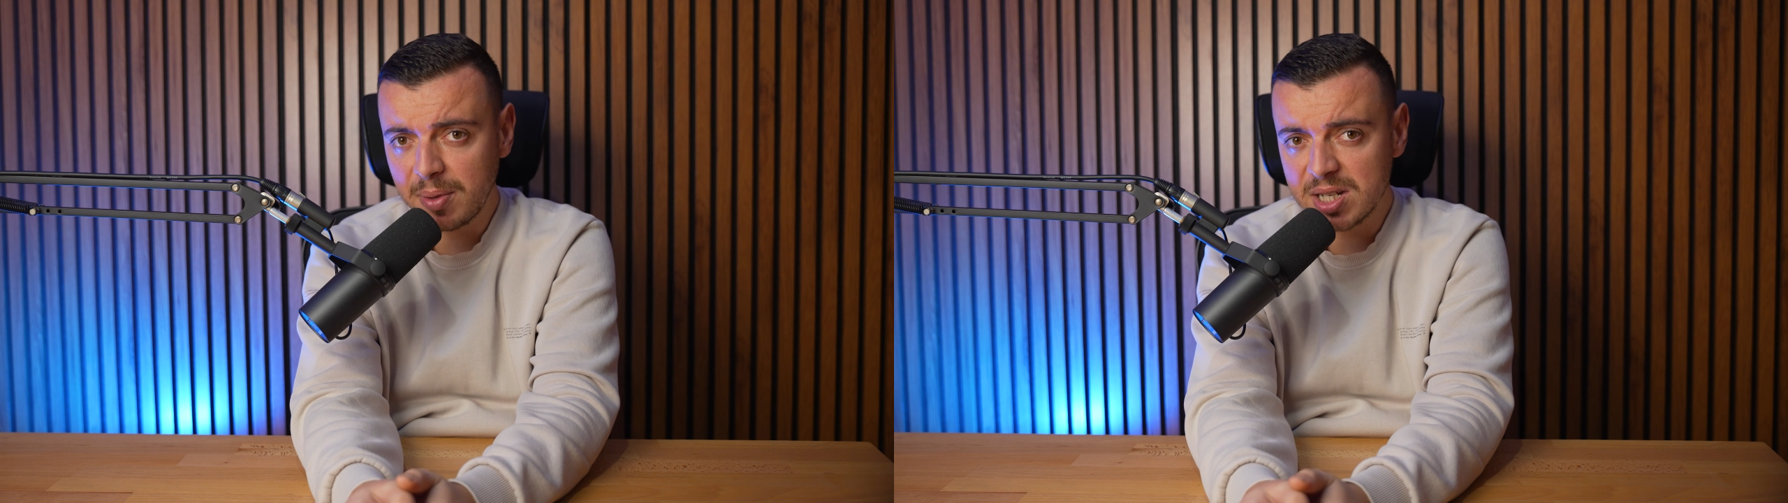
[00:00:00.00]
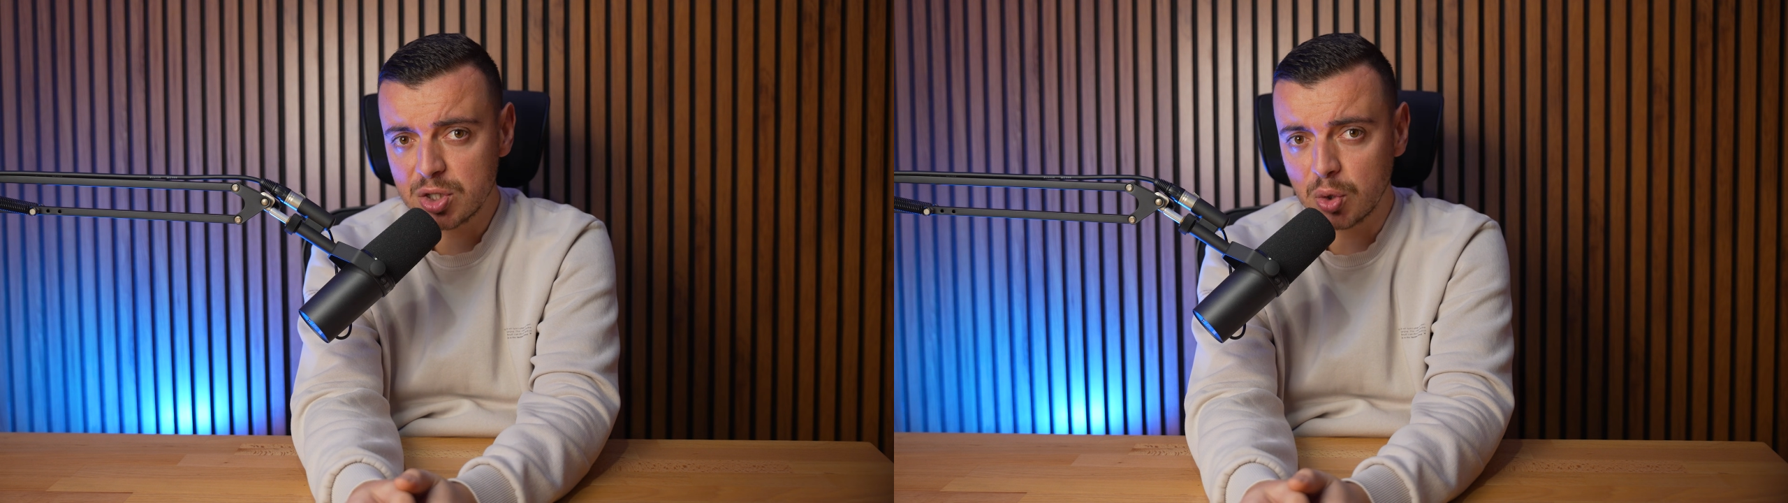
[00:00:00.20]

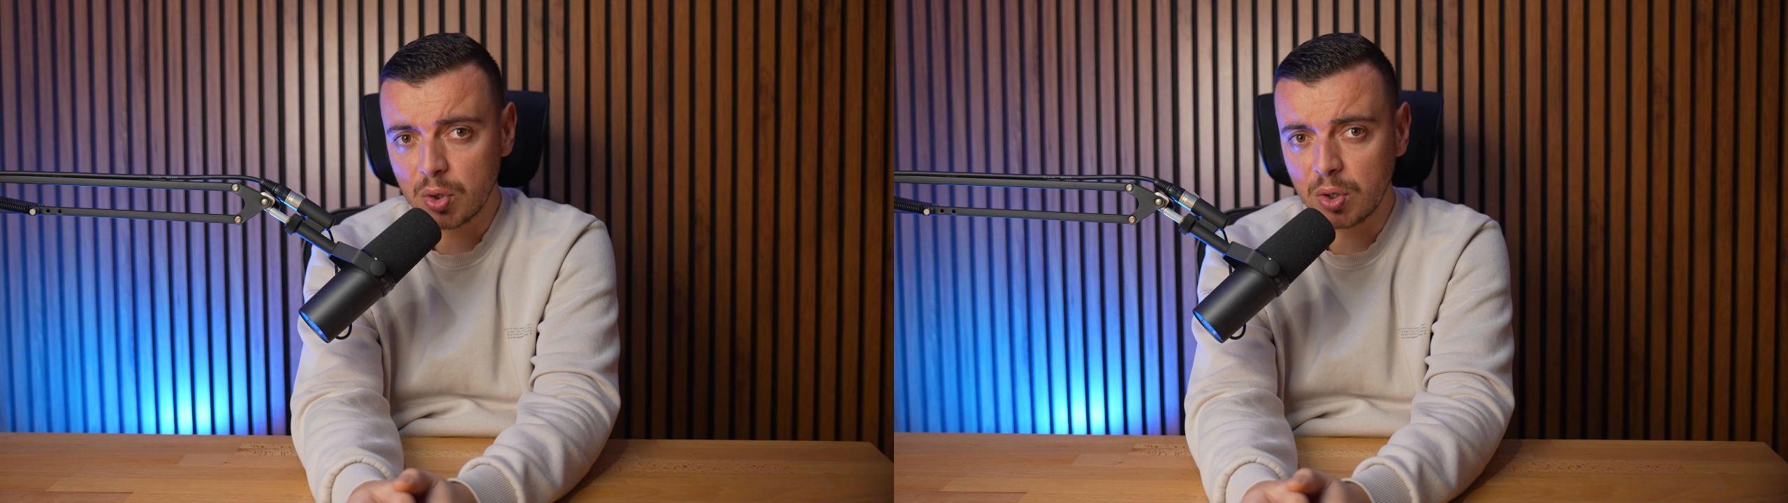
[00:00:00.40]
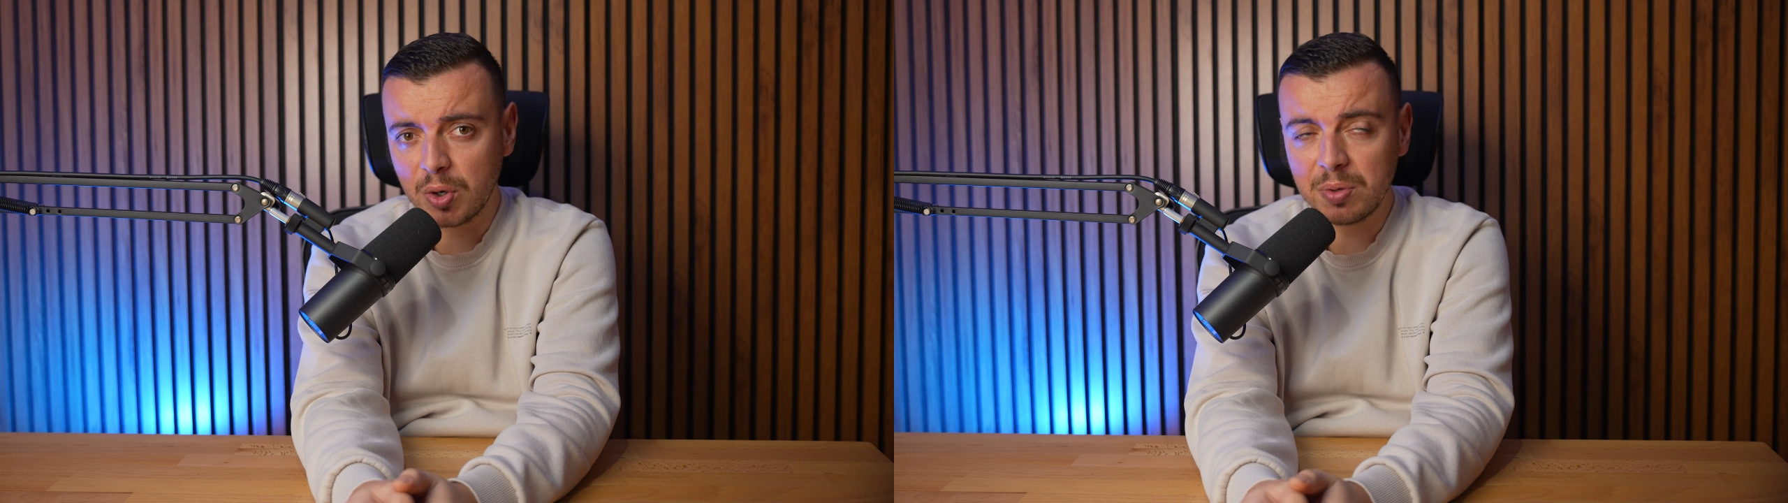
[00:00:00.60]
my
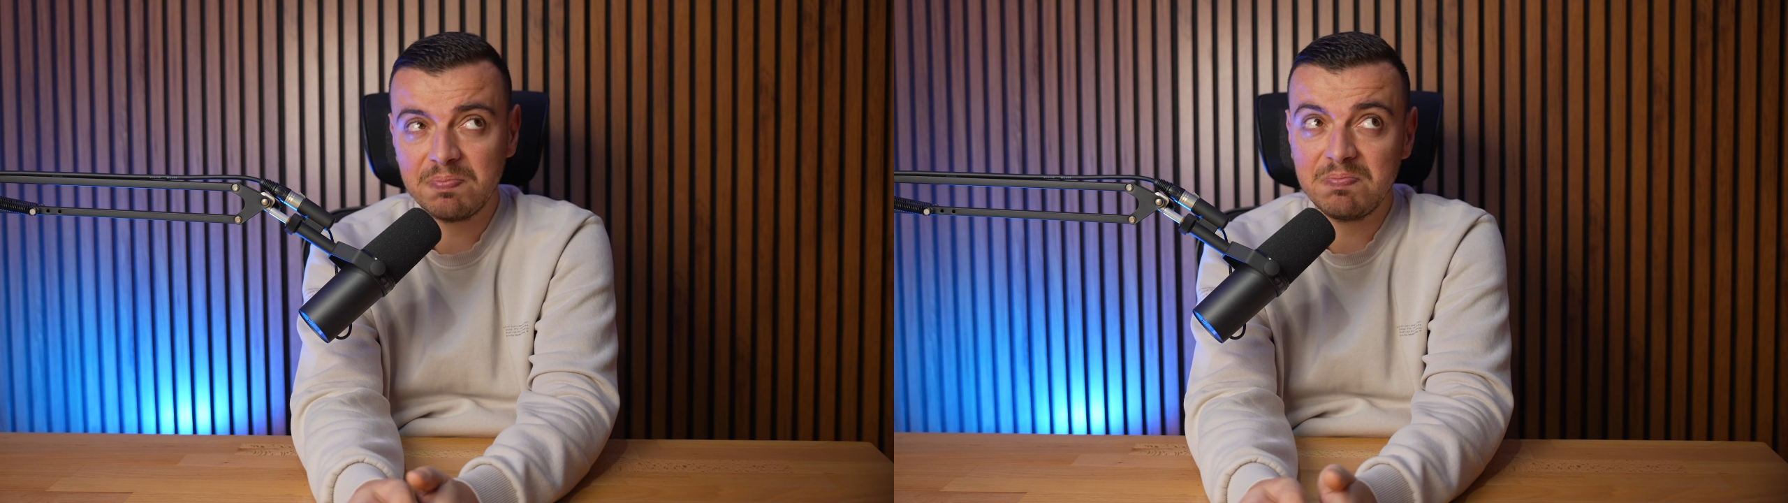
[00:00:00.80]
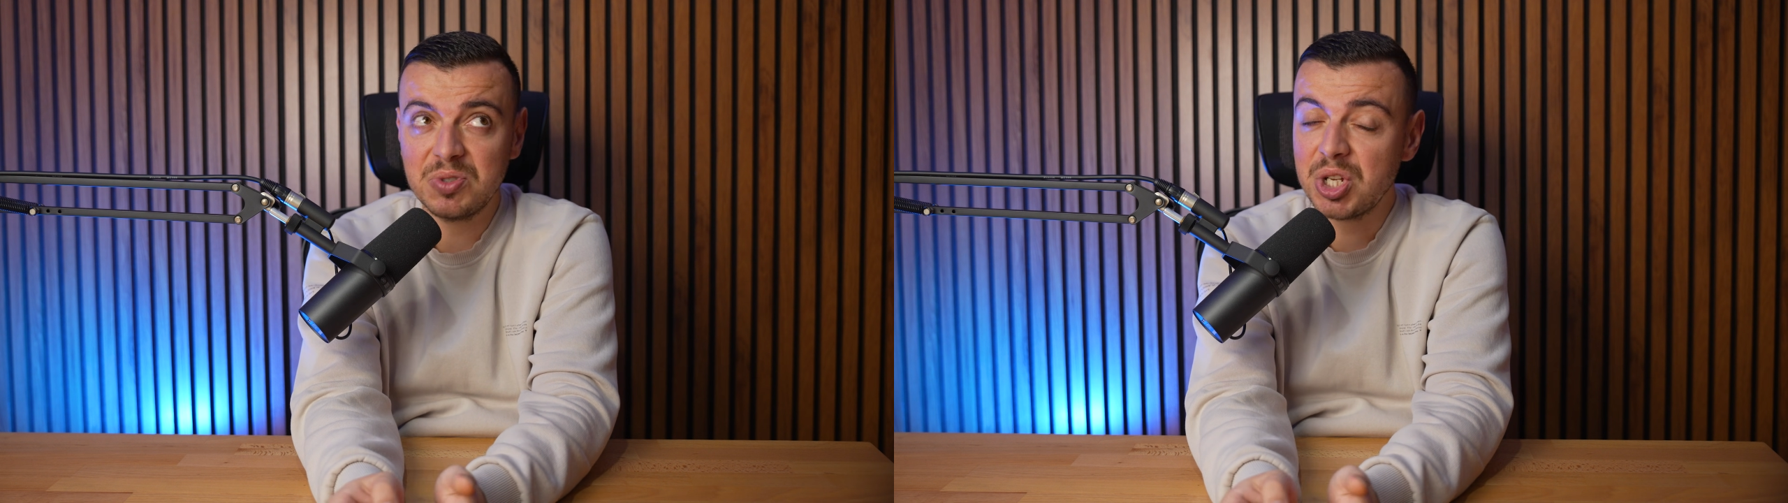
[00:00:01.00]
store, or
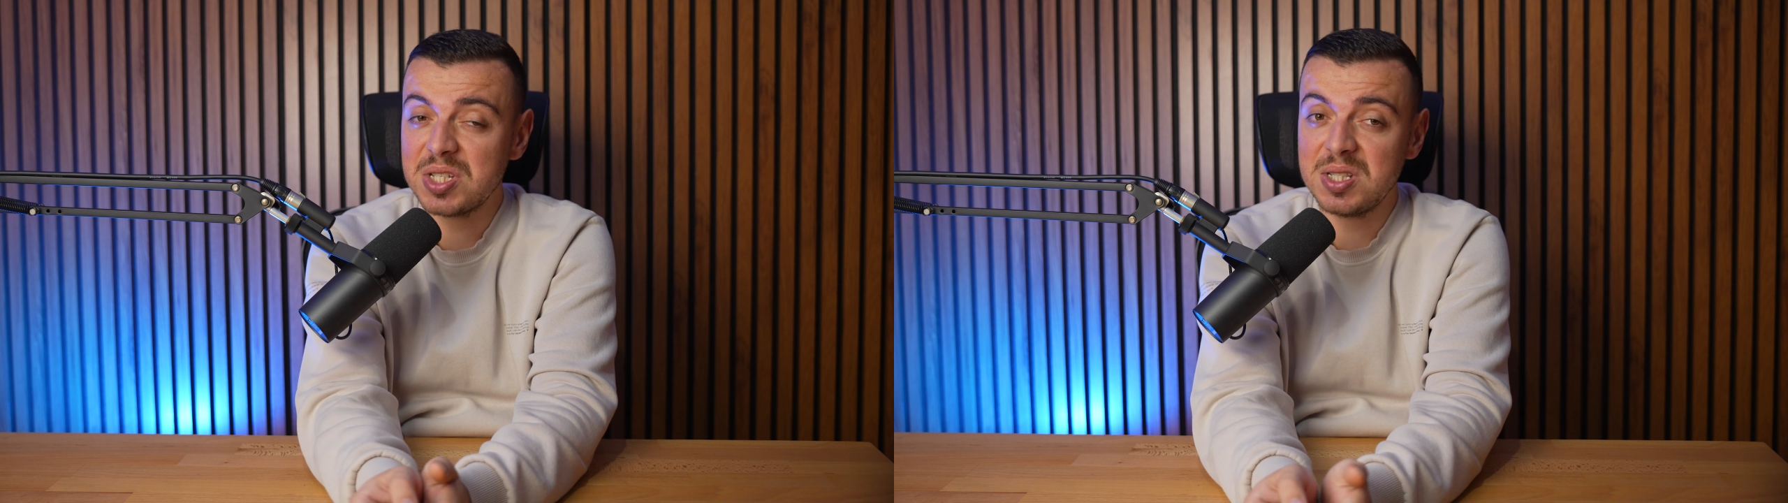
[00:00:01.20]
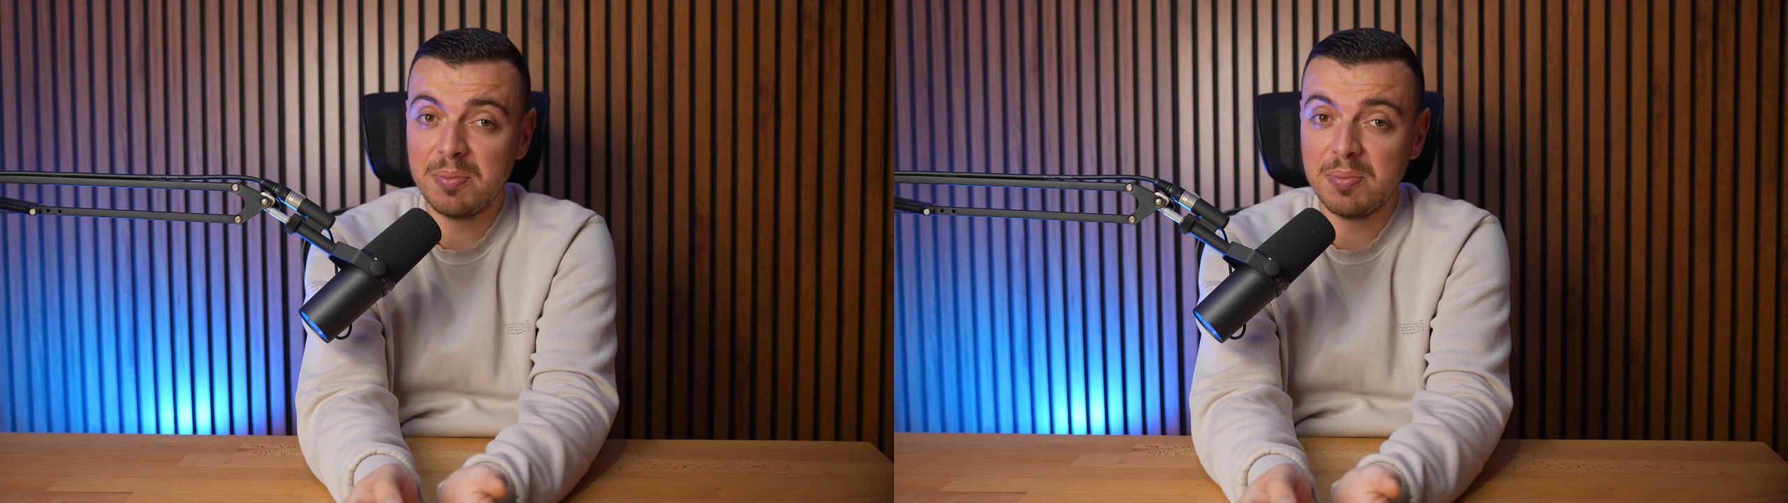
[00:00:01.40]
just